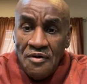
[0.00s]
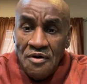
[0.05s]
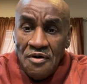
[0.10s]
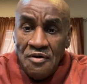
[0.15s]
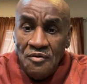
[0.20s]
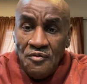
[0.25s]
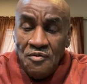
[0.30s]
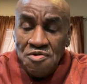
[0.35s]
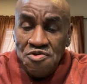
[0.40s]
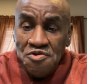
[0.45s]

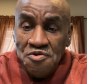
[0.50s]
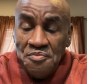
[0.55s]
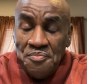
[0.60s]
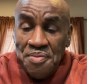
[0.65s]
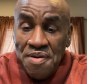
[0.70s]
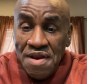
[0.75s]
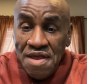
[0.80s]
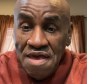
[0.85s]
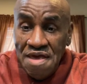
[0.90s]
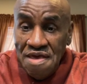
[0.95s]
Would you
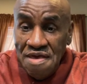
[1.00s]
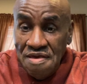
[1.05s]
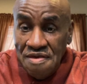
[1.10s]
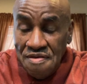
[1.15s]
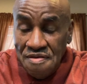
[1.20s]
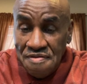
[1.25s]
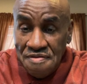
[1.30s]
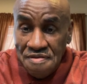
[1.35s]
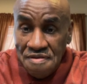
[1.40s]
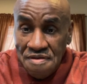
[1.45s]

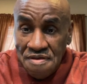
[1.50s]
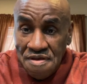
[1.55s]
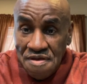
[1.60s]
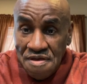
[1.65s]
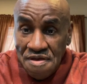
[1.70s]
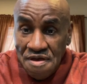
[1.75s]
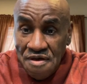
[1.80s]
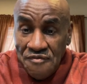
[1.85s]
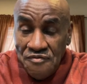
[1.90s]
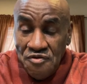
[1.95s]
please,
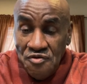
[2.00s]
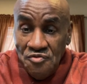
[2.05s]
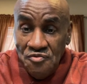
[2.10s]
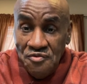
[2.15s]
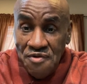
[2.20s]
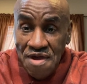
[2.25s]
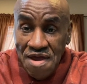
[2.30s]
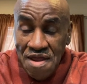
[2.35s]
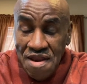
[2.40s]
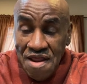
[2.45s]
if you
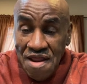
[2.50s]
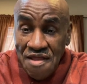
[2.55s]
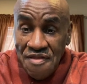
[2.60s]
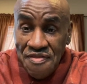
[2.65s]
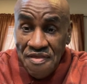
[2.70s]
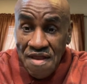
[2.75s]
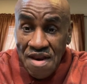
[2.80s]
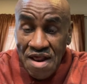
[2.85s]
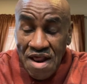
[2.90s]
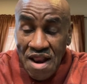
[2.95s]
read
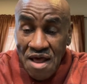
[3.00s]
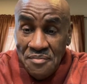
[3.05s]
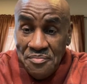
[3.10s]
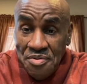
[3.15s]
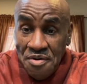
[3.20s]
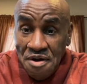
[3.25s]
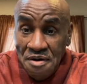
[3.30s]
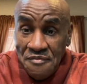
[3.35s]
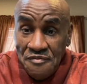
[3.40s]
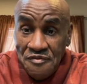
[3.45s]
anything that I
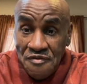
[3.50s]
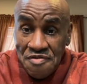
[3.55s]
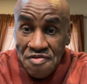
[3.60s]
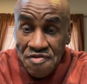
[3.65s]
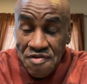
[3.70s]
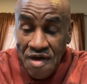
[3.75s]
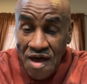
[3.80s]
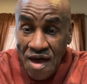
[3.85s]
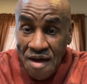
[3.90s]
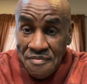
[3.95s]
put up for
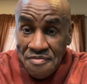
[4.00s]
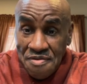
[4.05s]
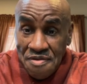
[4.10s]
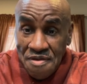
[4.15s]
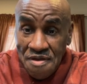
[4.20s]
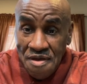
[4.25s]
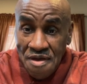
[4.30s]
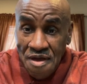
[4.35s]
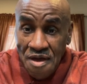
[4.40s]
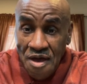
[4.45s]
Chaps,
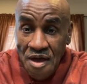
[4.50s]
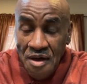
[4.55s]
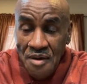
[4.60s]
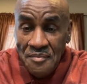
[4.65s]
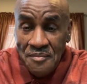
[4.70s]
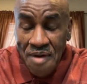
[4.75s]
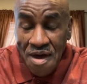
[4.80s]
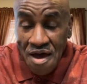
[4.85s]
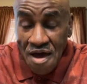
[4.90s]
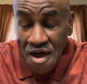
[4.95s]

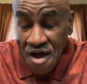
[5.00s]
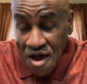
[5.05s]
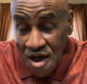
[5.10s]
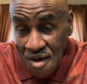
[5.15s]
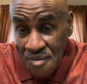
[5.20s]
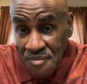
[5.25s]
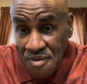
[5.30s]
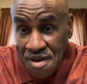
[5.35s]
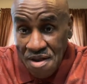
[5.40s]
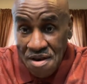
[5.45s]
make a
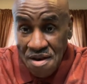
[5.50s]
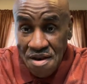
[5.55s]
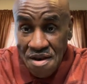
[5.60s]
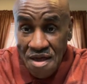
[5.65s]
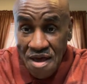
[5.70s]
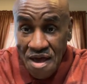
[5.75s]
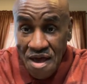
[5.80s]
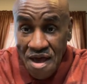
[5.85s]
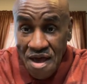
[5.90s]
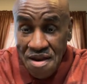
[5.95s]
comment.
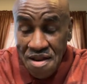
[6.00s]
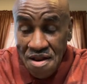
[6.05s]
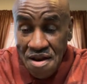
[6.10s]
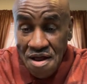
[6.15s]
I need a